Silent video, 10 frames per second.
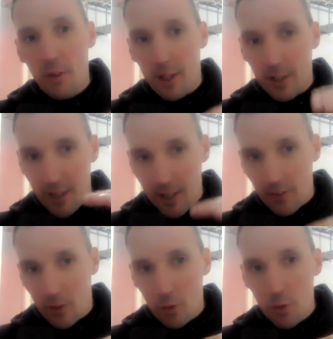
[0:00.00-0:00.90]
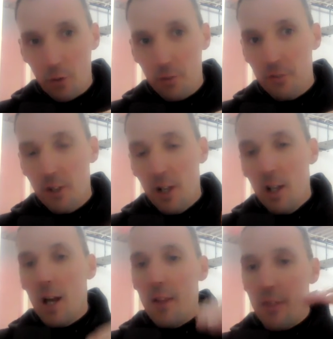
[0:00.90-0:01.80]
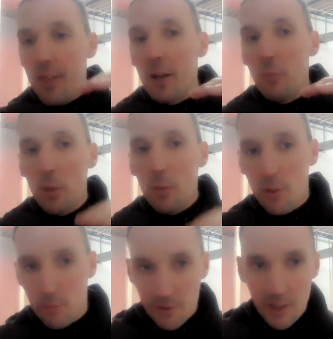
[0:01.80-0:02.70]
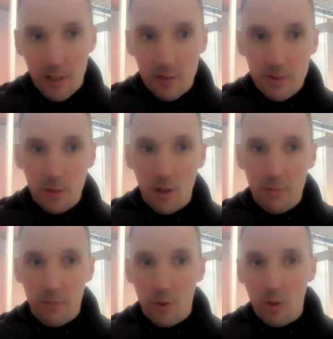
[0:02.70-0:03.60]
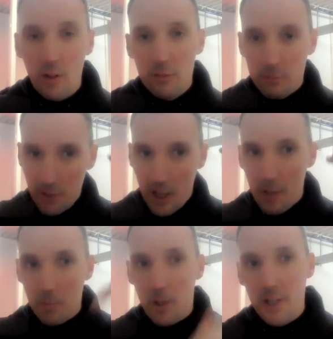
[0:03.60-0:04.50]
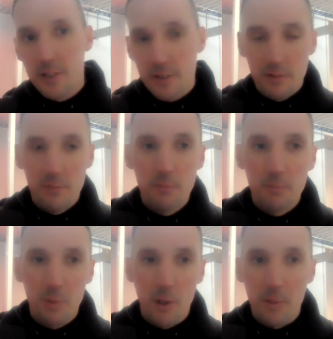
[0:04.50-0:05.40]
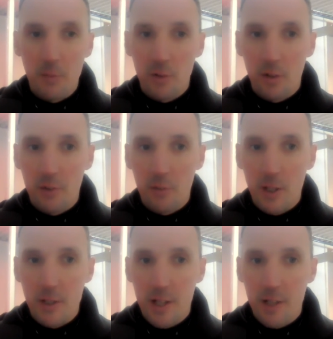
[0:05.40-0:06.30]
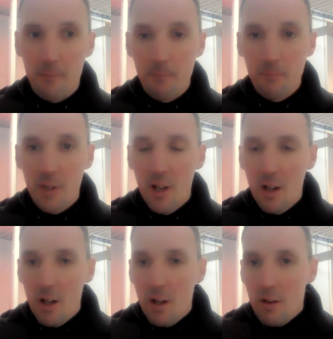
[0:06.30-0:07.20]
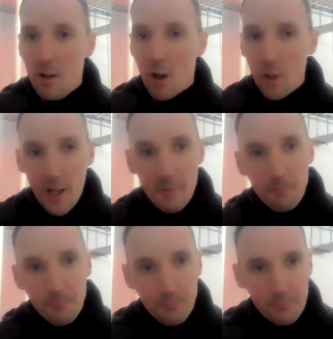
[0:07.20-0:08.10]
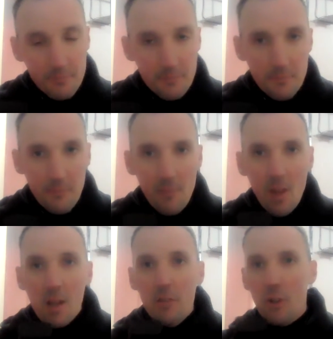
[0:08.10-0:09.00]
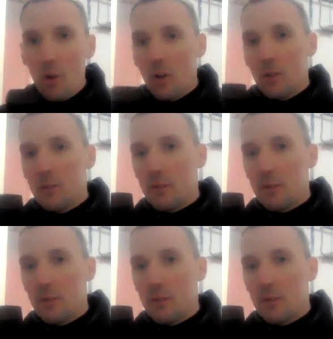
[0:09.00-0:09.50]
they could get in the groove, and then we would upsell to our full high-priced premium service PT. Okay, so